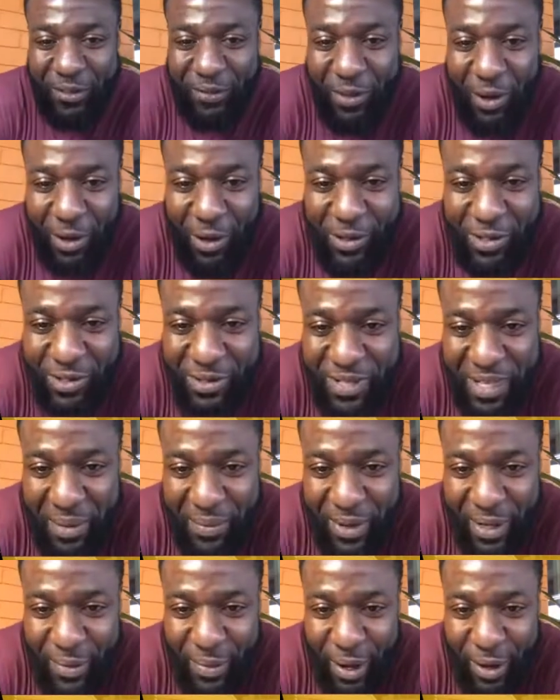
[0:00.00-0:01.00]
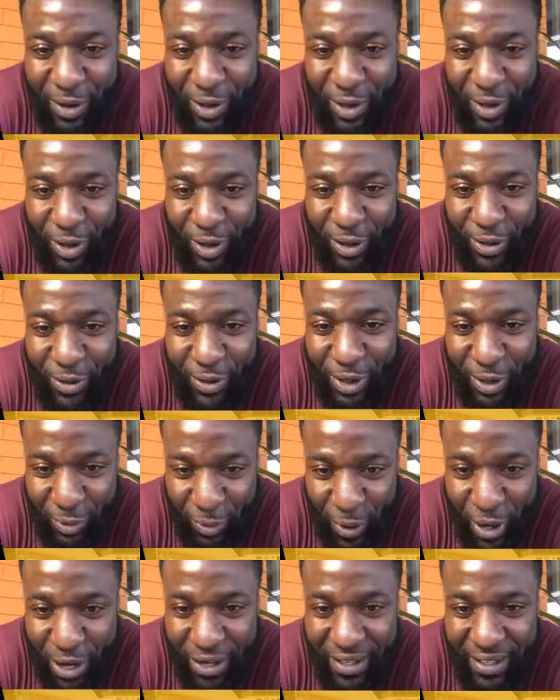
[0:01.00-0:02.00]
photos you sent me about your
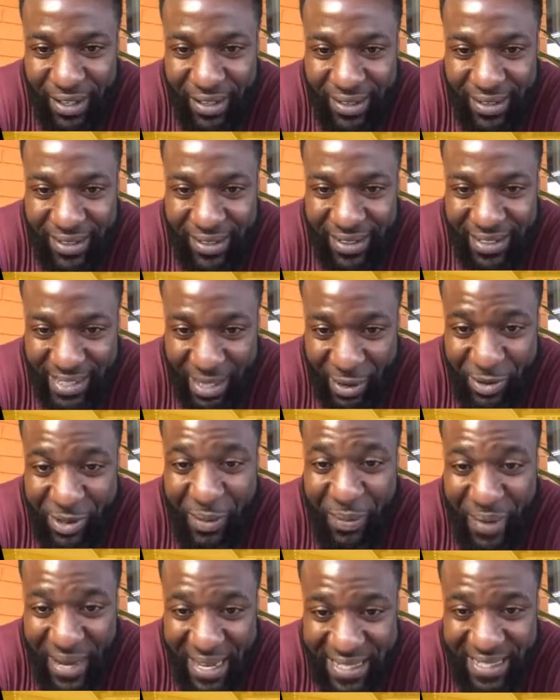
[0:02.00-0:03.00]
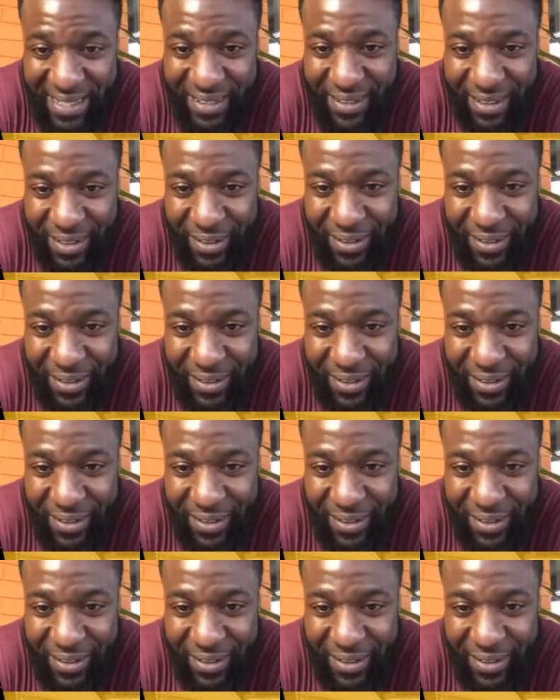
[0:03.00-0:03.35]
work, because that was amazing.